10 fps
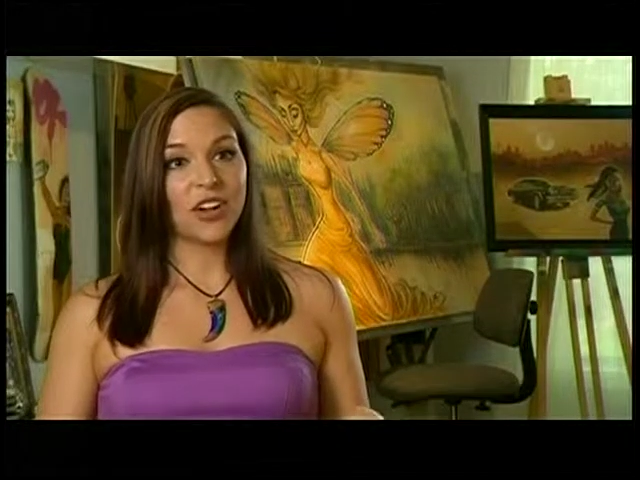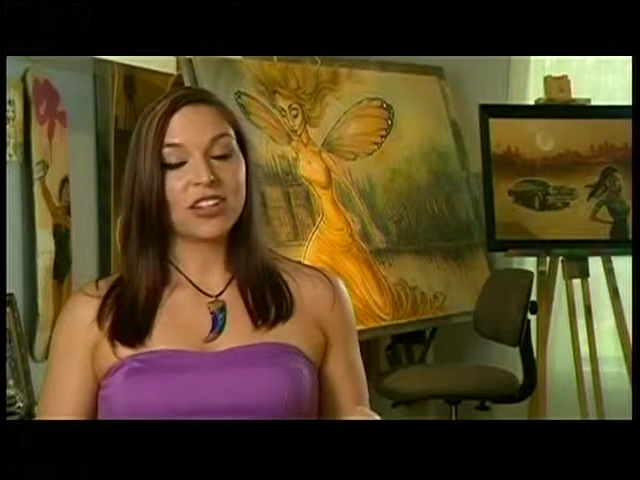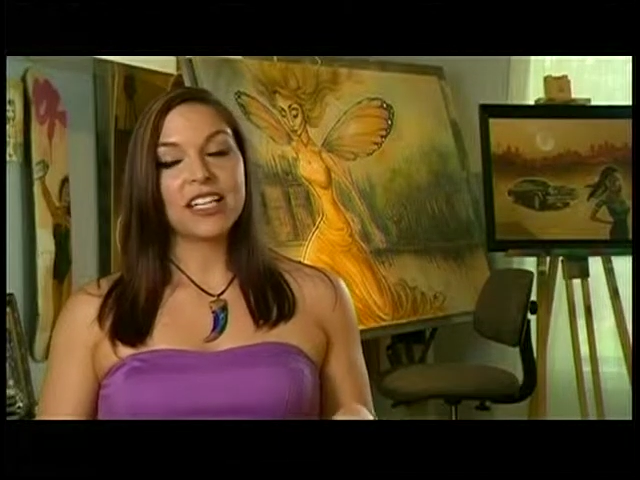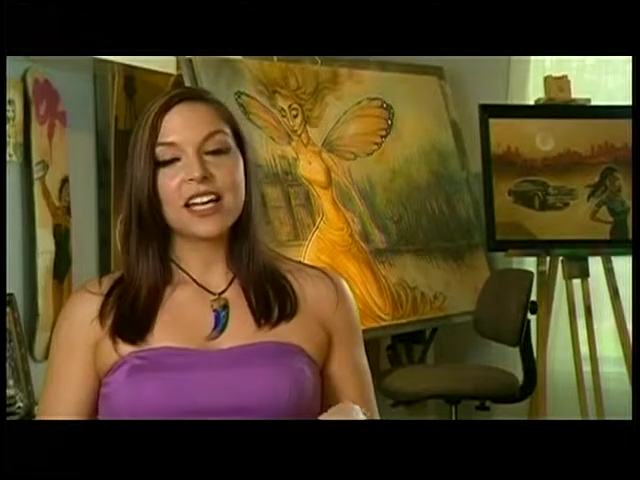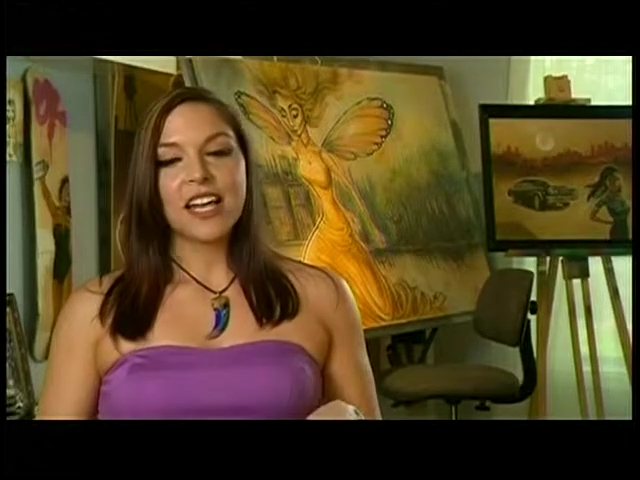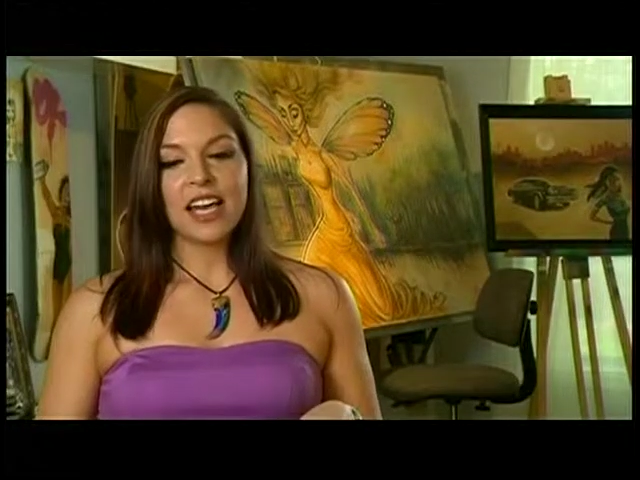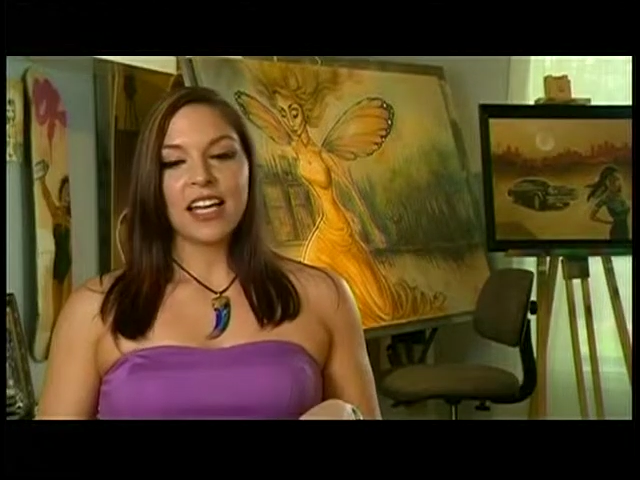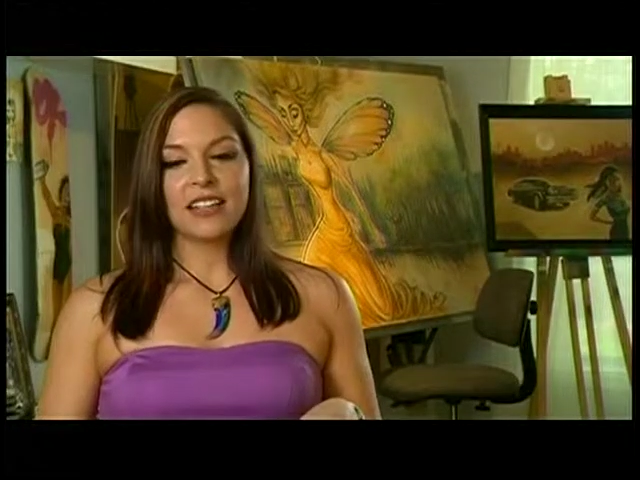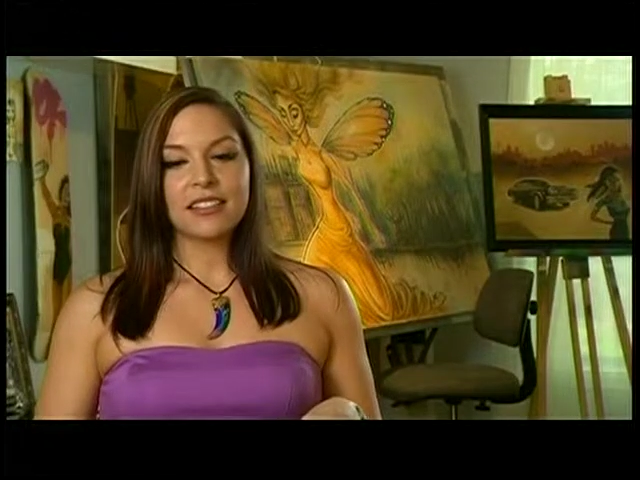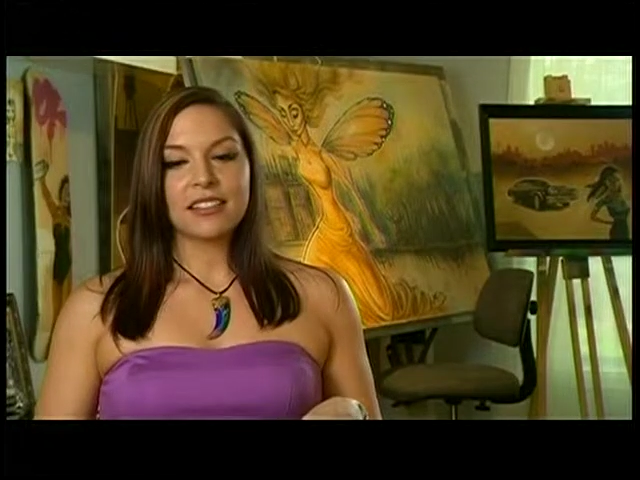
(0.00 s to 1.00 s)
small,
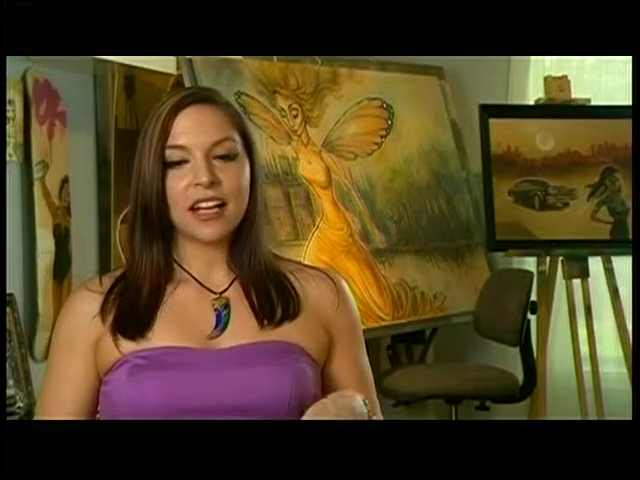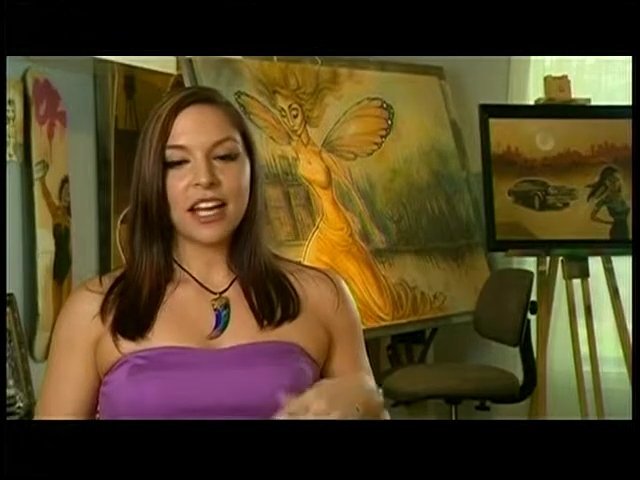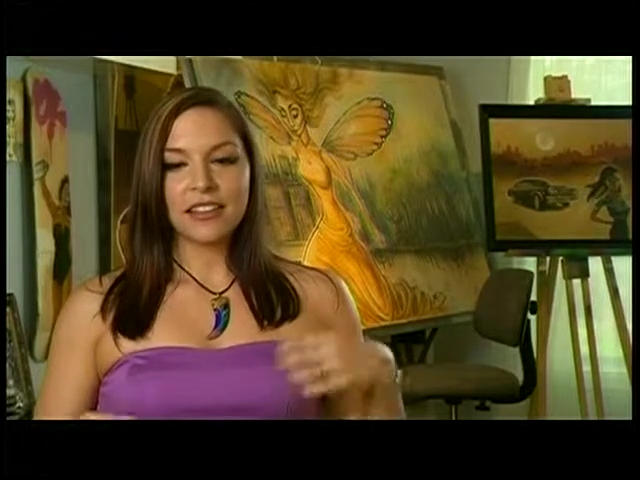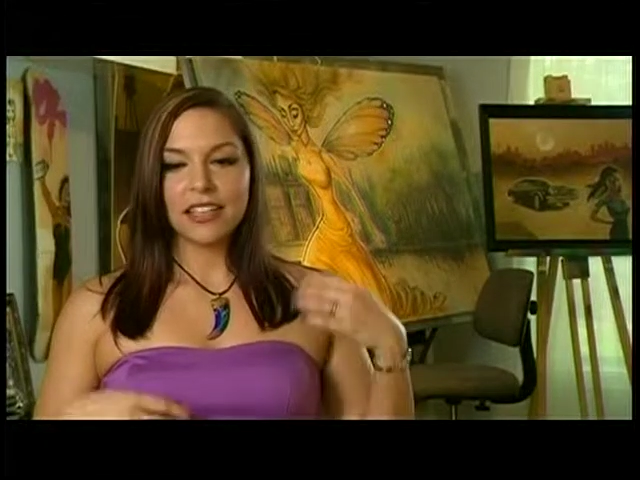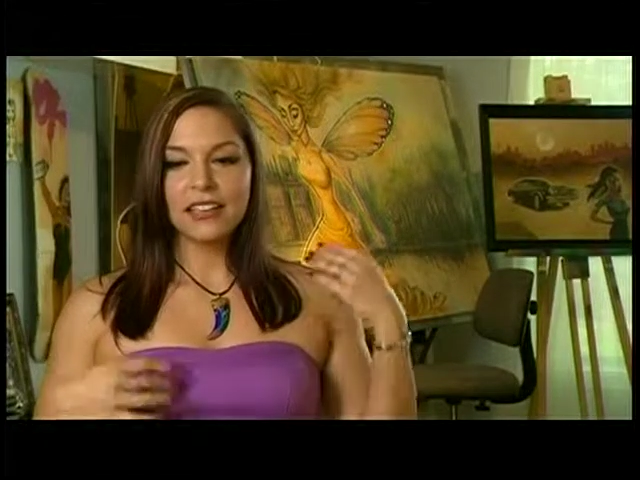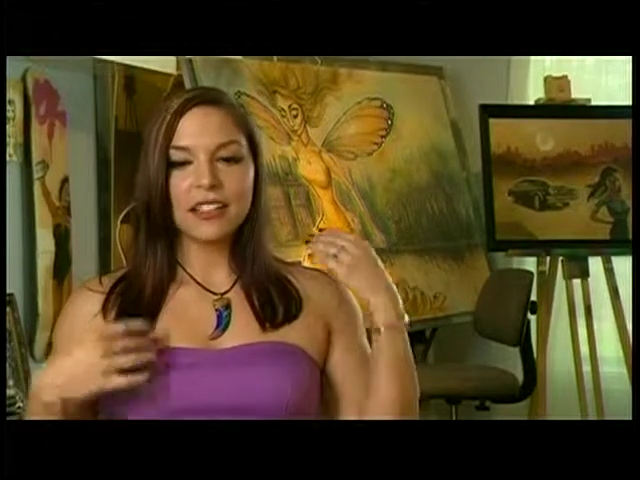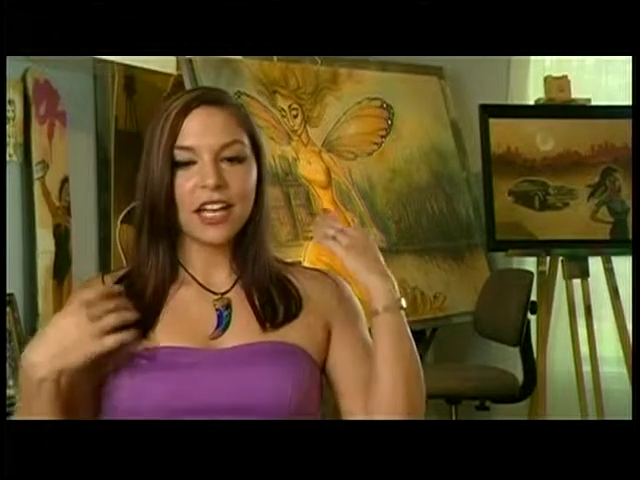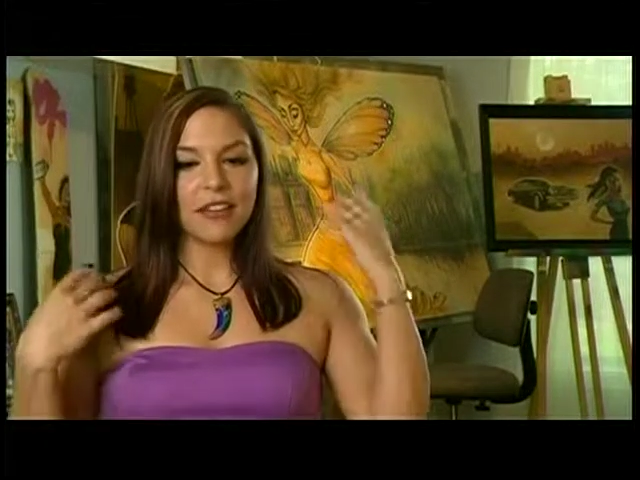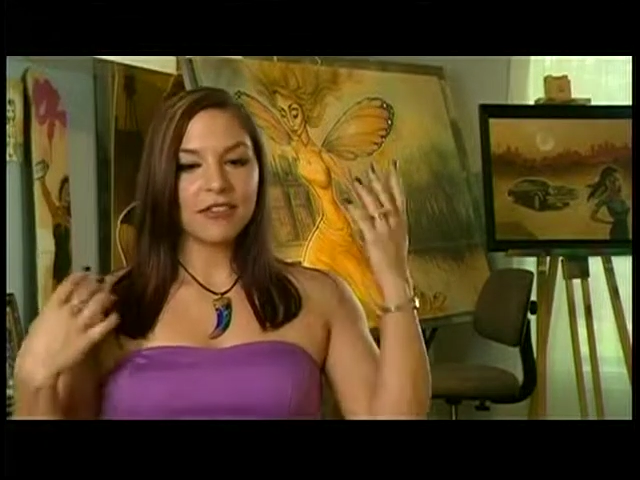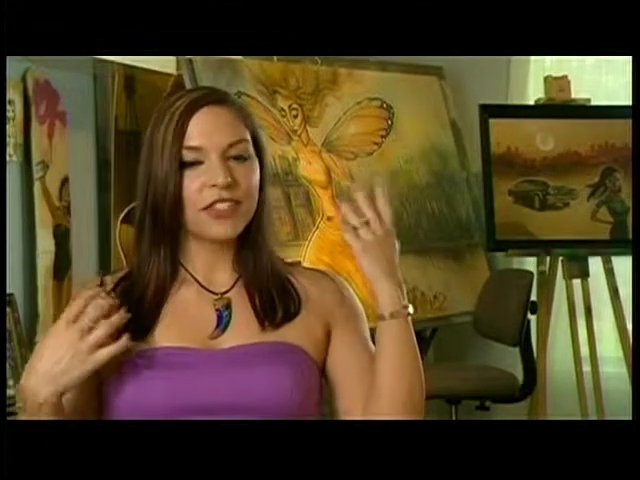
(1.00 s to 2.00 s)
and I
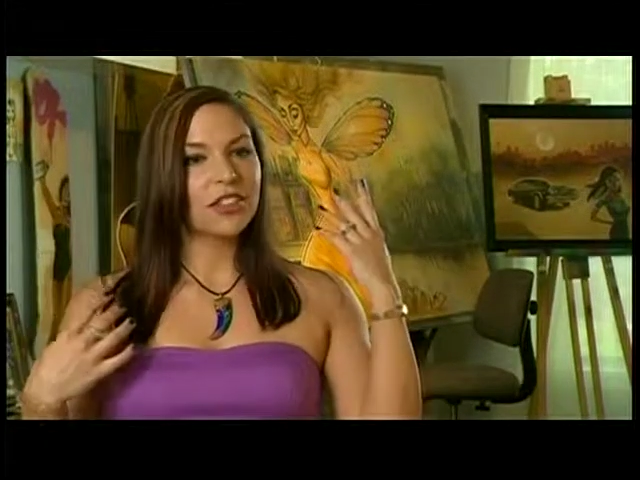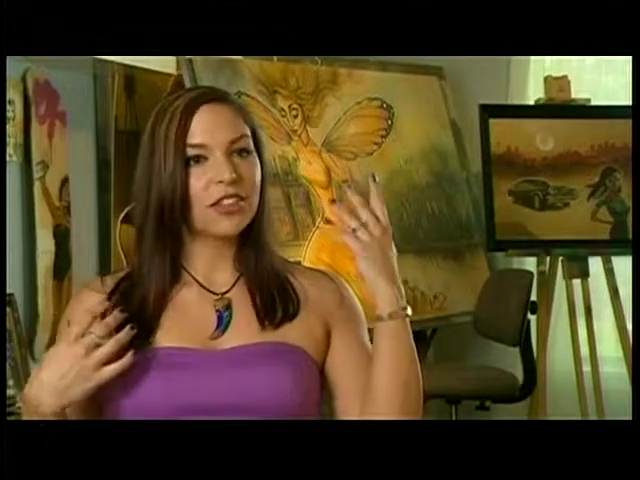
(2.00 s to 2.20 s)
think that I